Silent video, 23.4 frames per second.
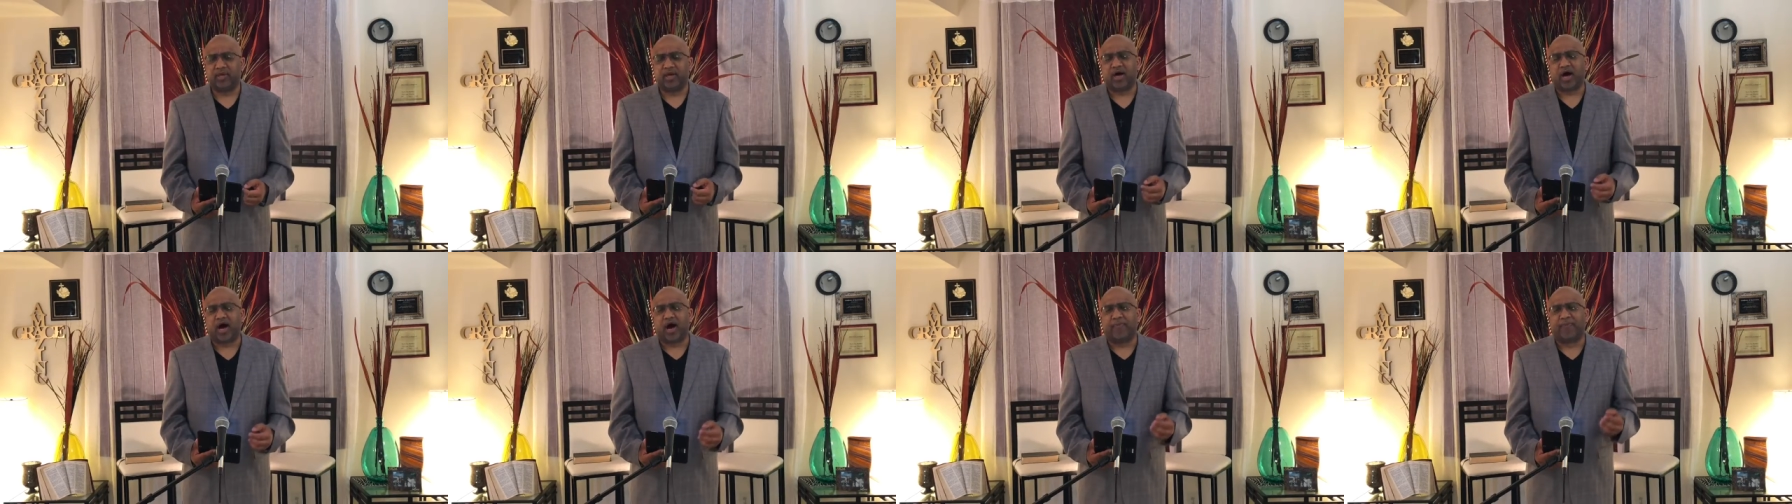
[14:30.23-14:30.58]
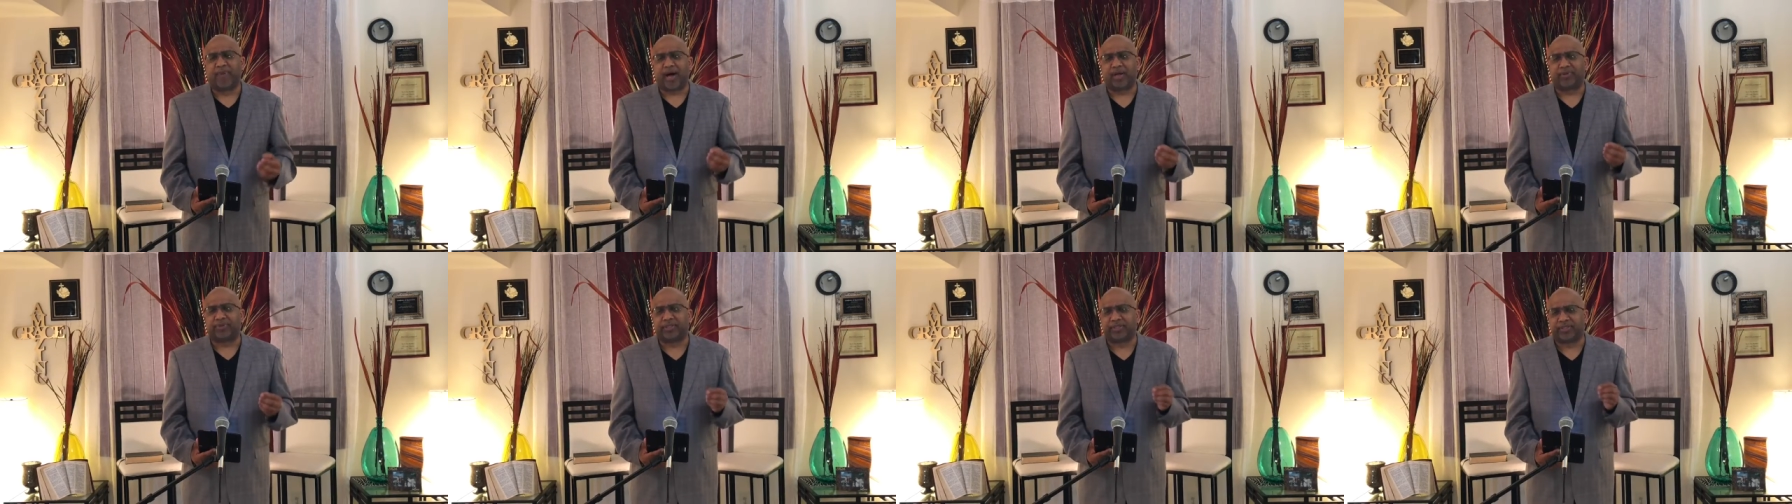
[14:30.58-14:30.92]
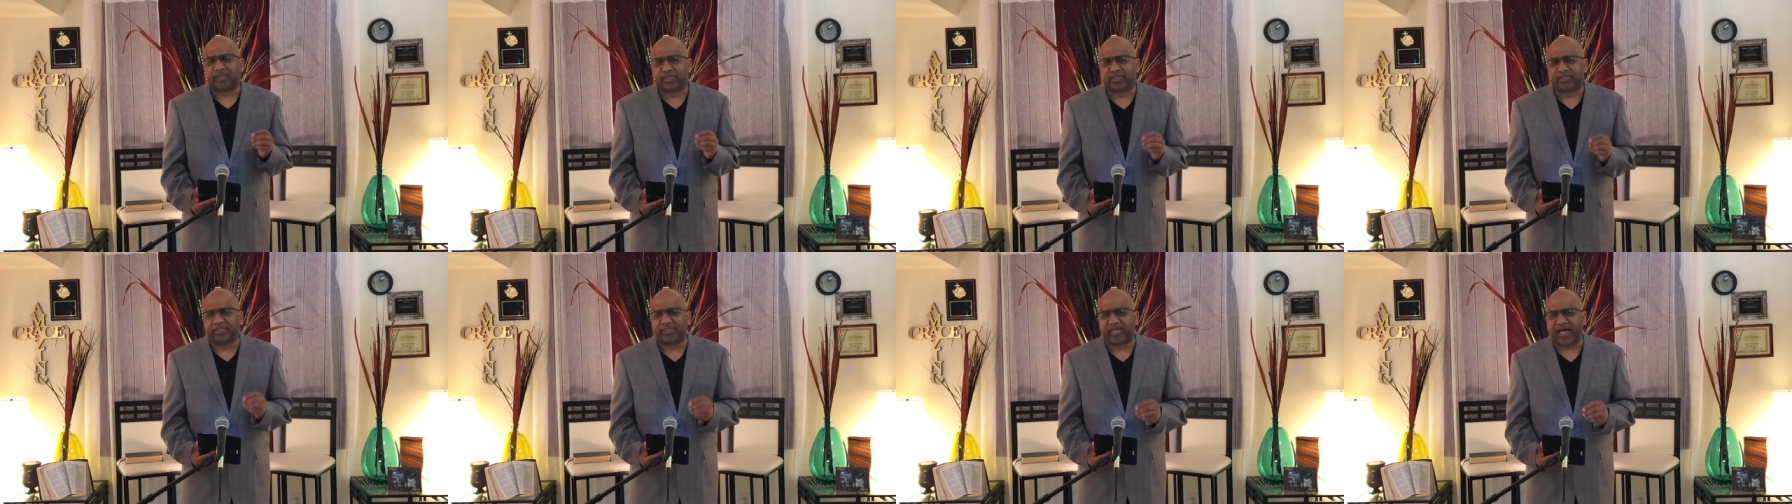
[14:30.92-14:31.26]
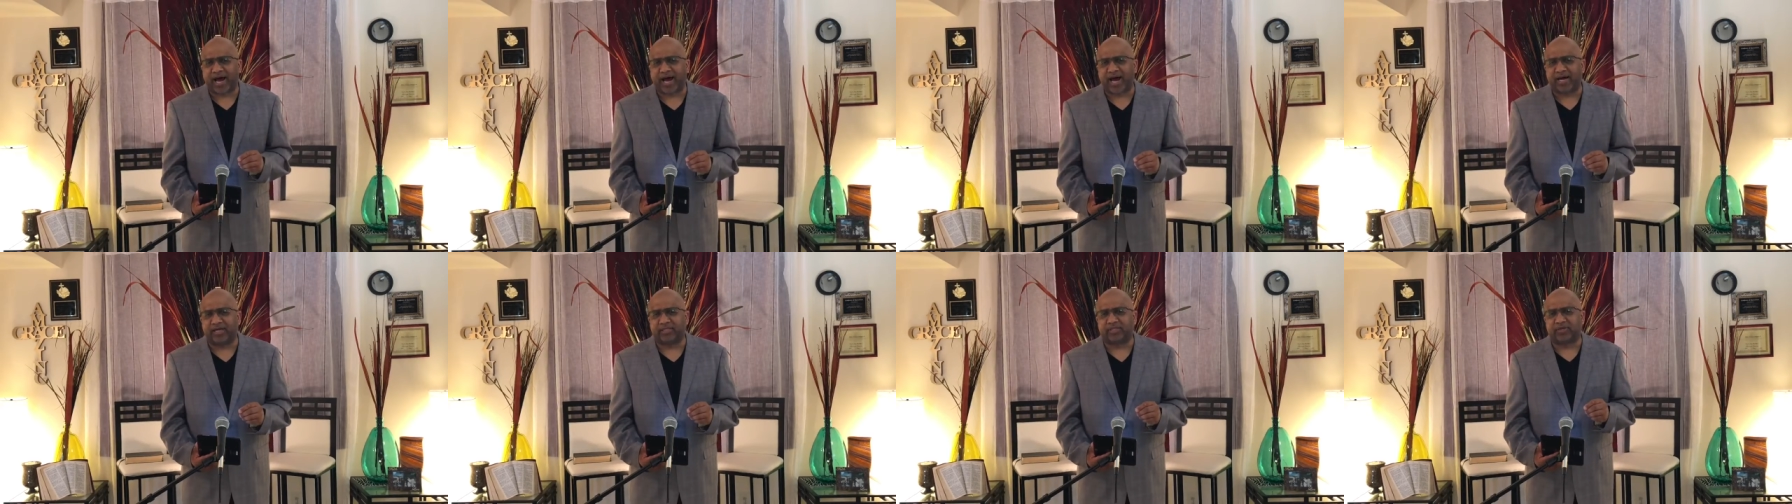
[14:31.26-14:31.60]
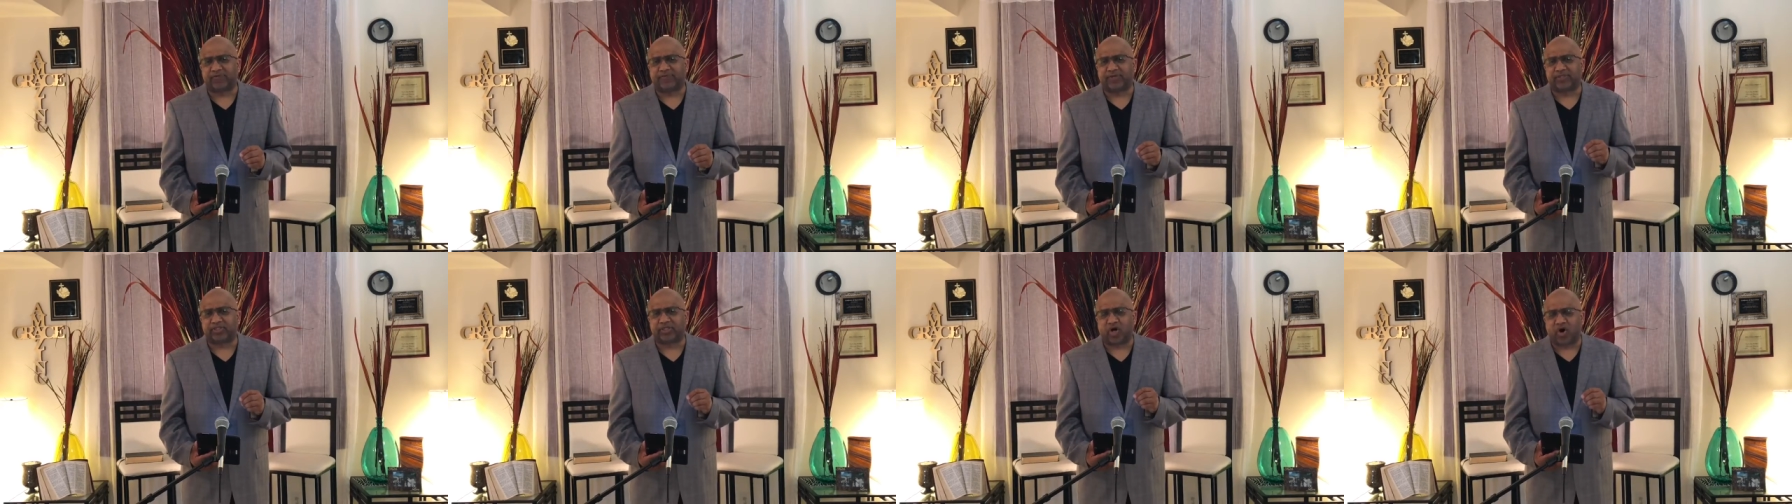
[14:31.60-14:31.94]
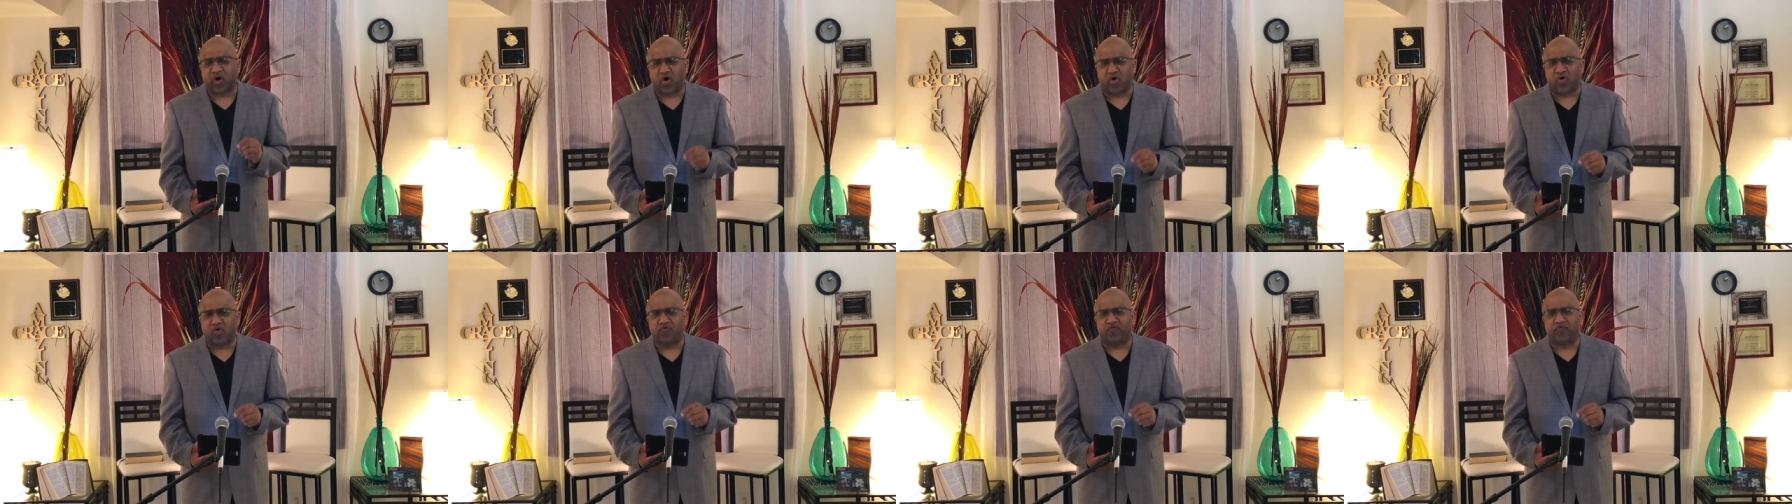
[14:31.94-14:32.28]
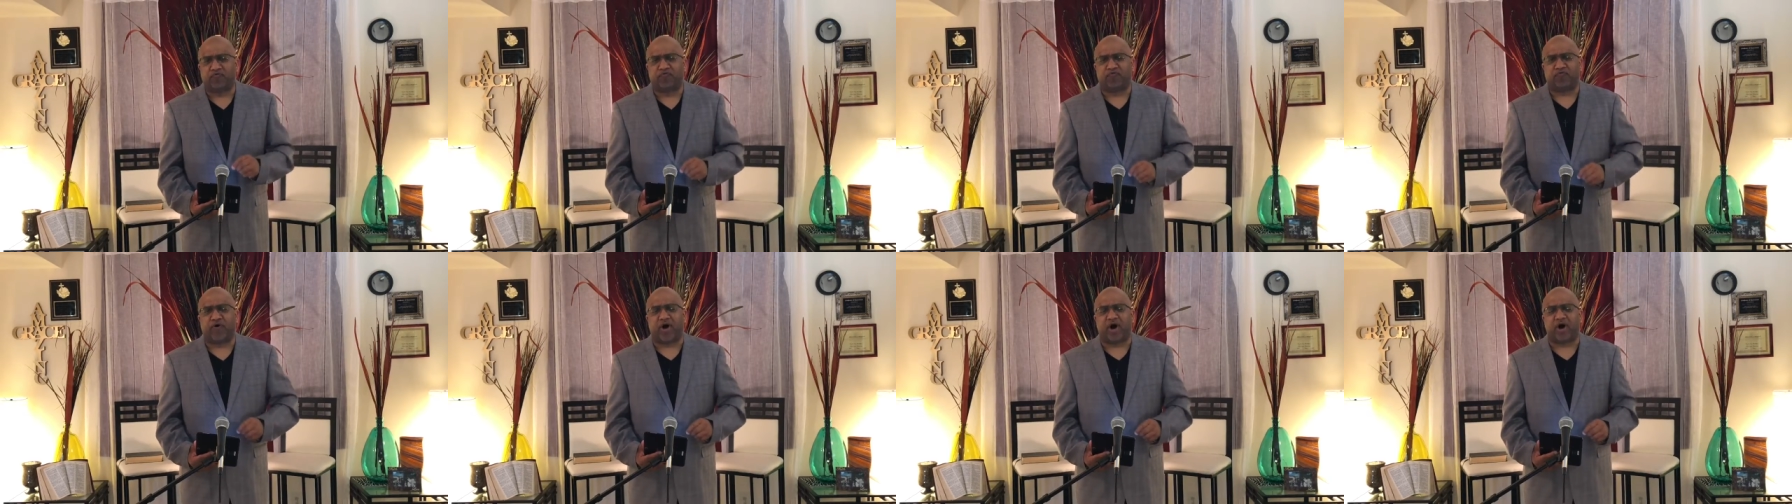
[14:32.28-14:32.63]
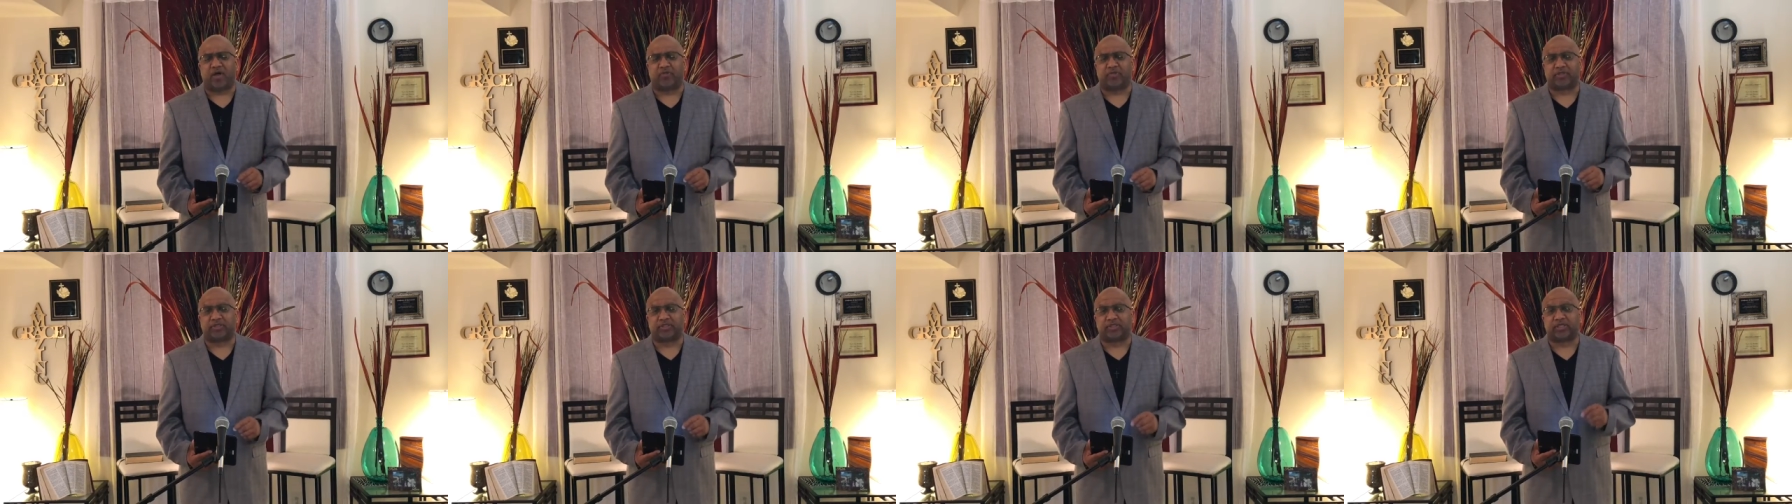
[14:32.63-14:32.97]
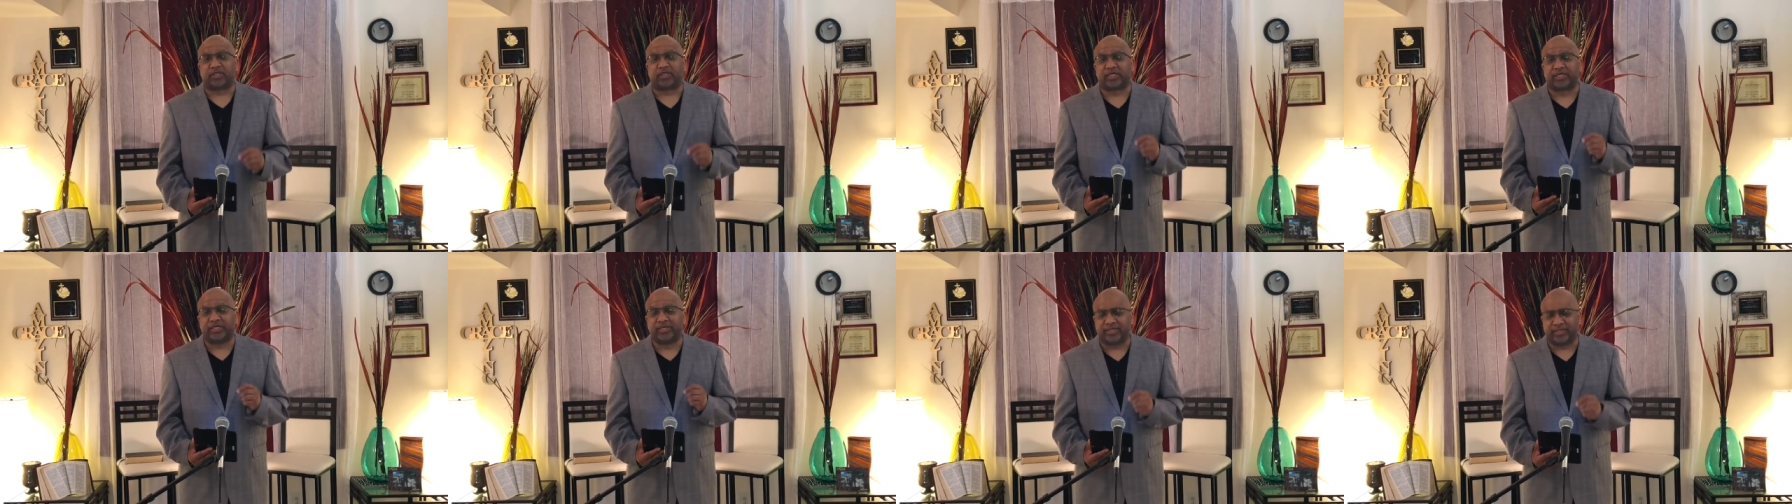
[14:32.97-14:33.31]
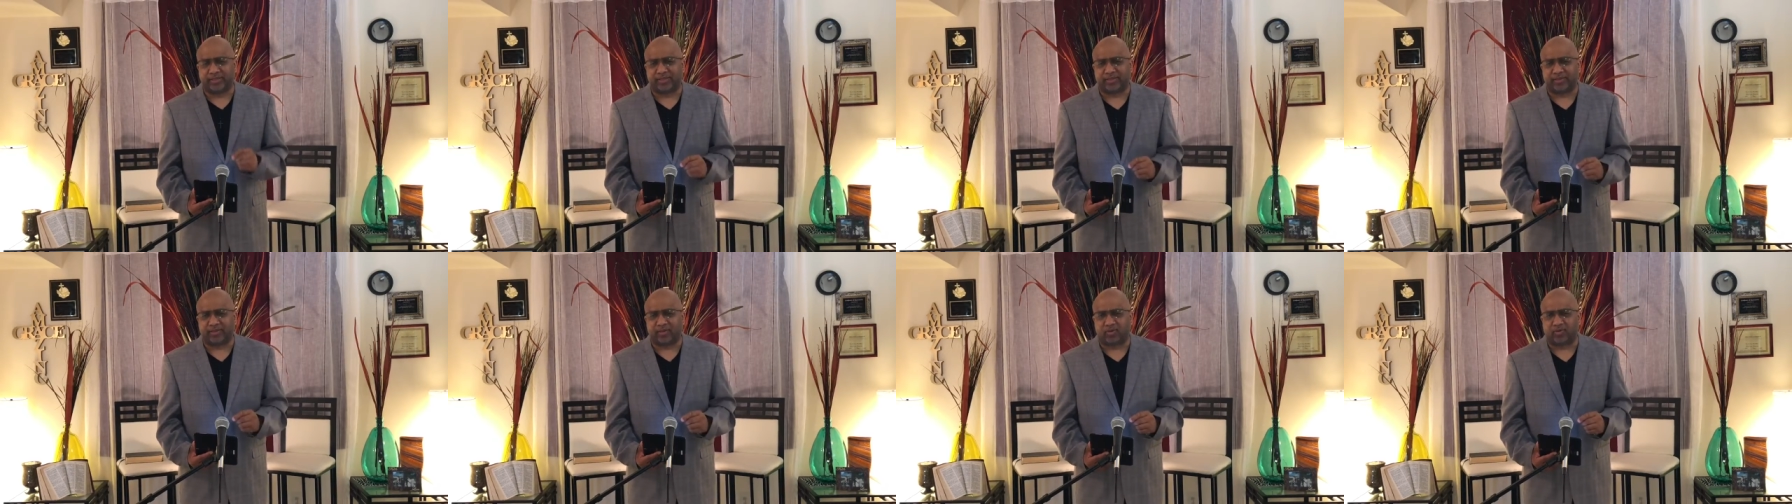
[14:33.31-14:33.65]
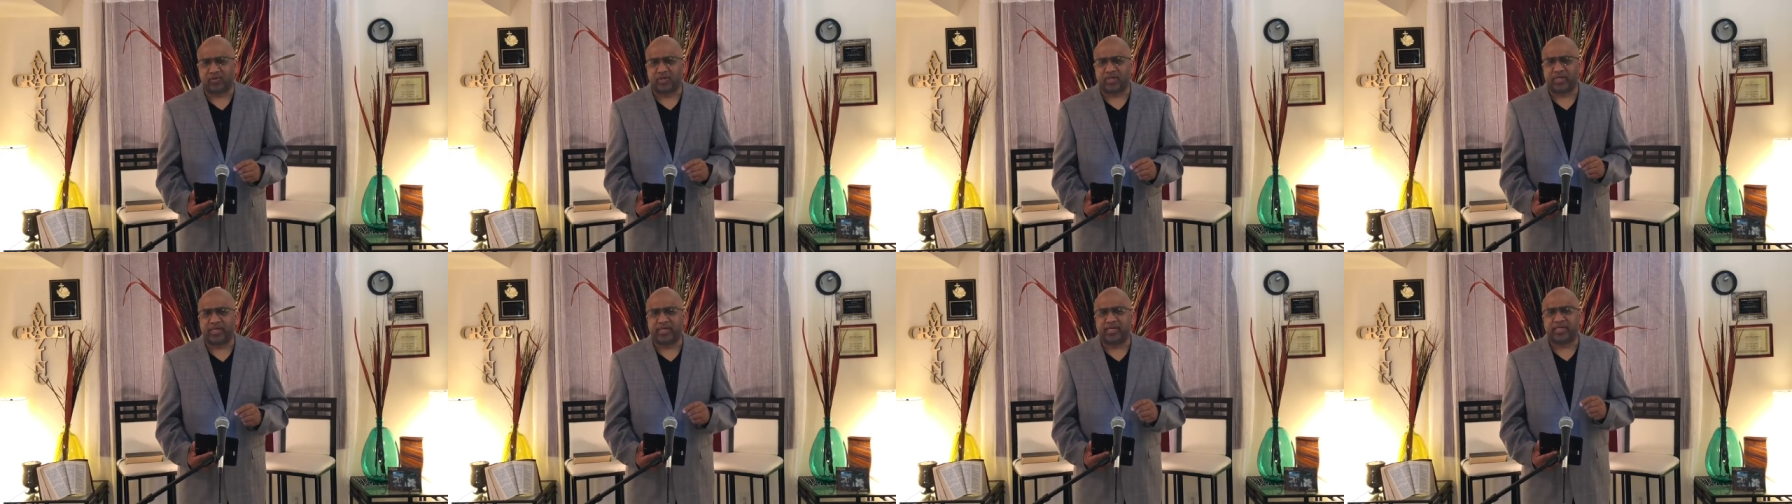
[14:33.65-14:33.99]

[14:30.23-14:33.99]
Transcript: about the desires of his own father to kill